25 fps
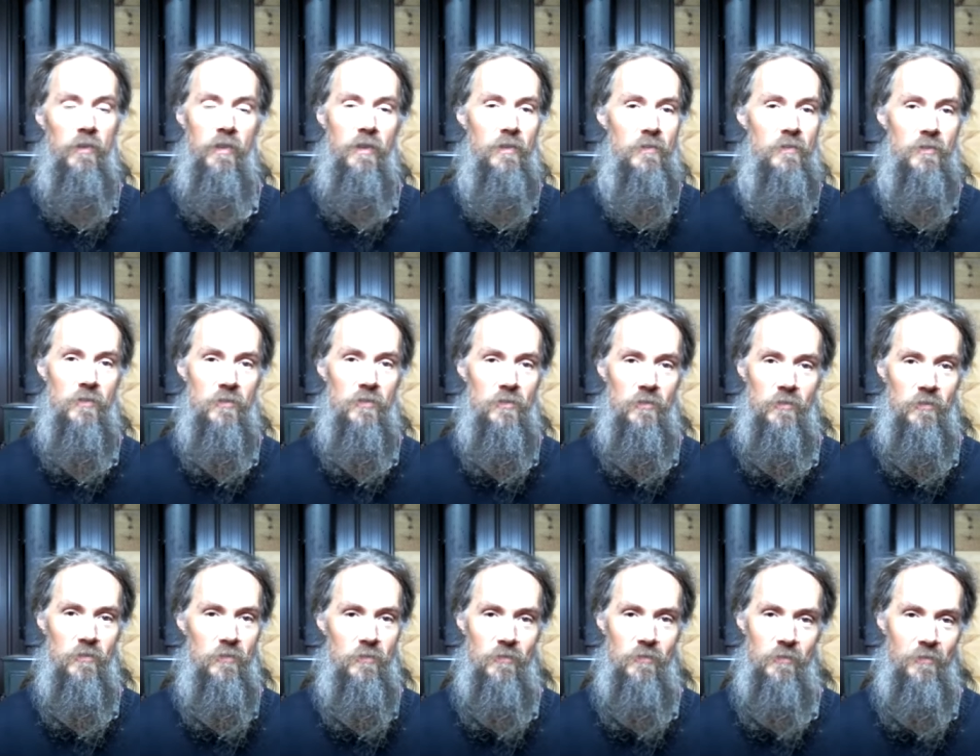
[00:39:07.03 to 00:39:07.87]

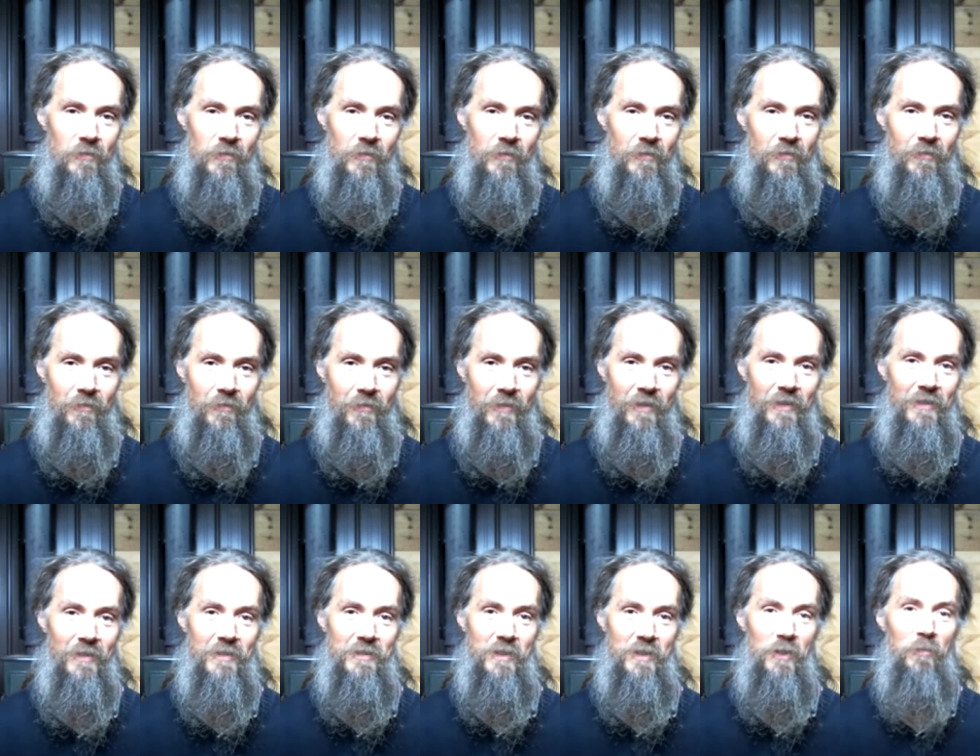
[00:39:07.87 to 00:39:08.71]
that's
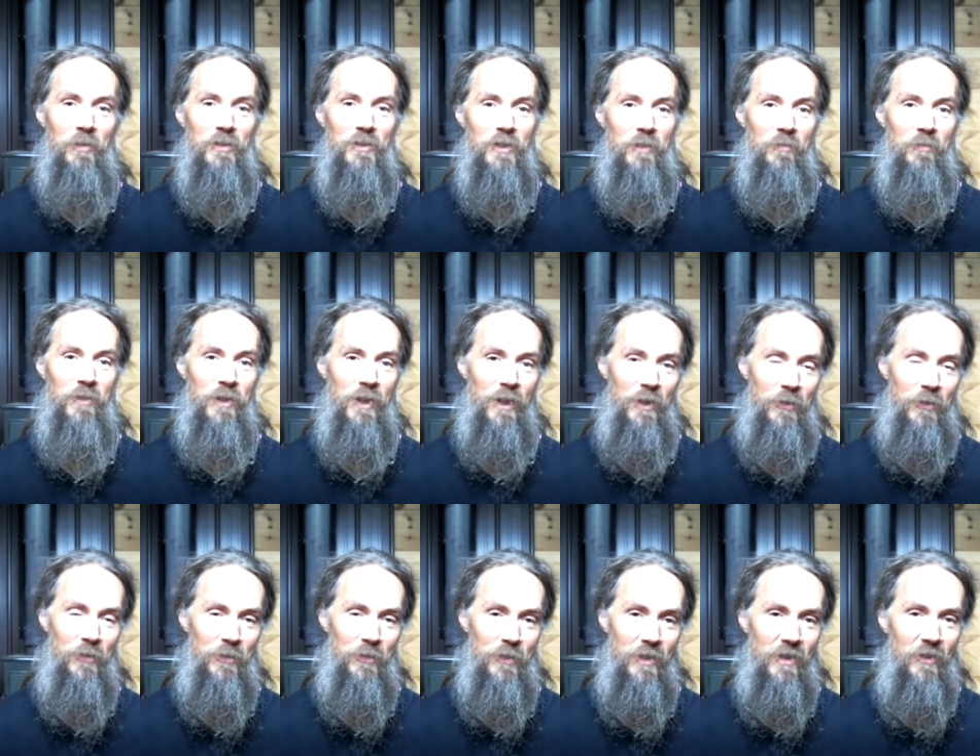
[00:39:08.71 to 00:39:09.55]
tell me something I
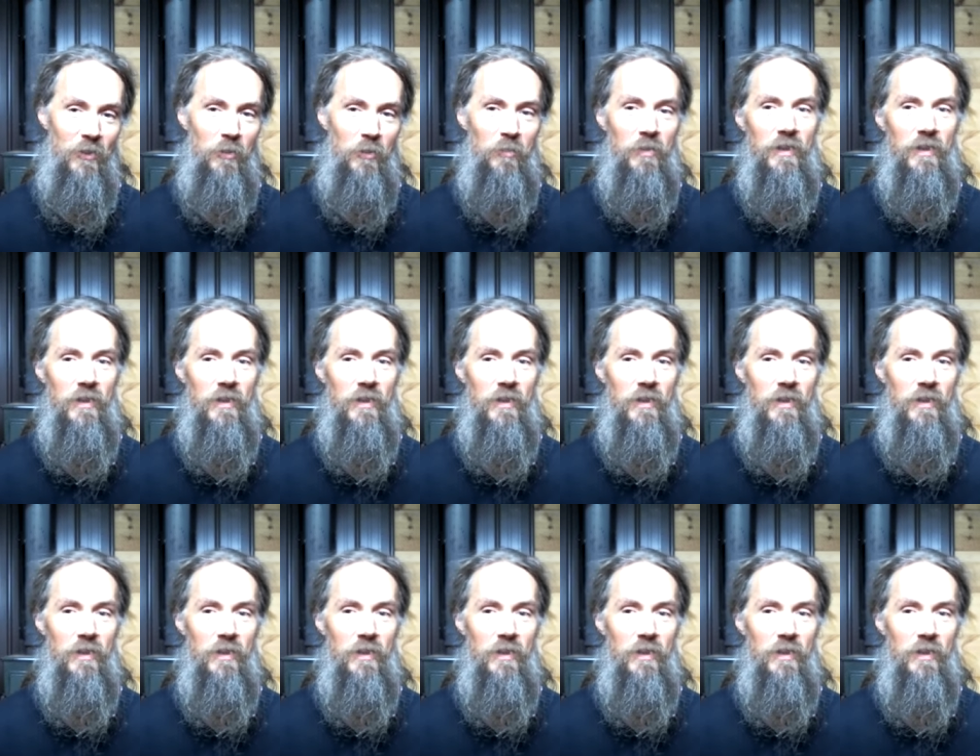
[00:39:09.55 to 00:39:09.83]
don't know.